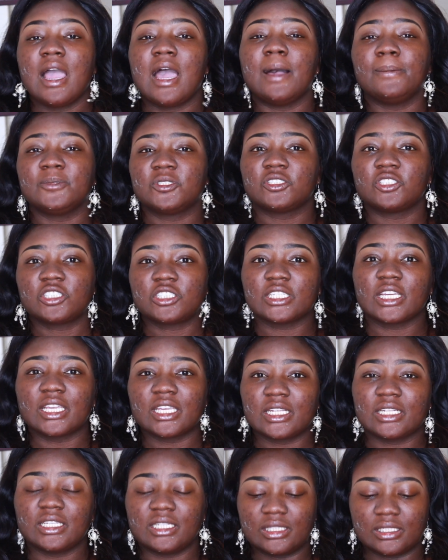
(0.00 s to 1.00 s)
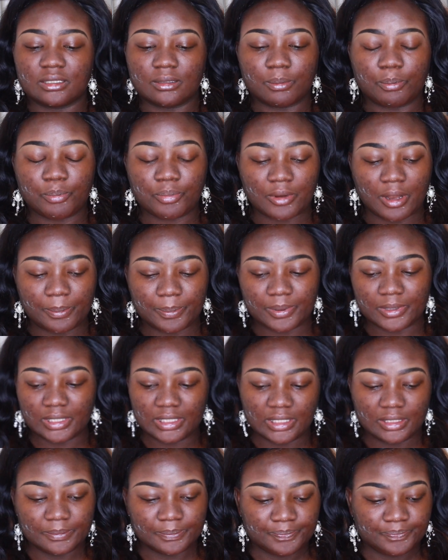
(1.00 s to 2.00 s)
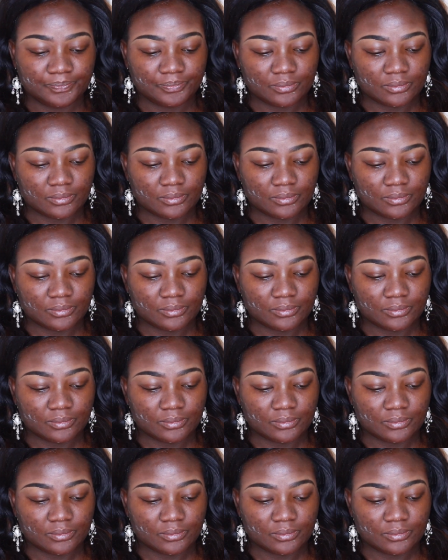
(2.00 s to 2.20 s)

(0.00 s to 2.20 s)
I'm just shaking it properly,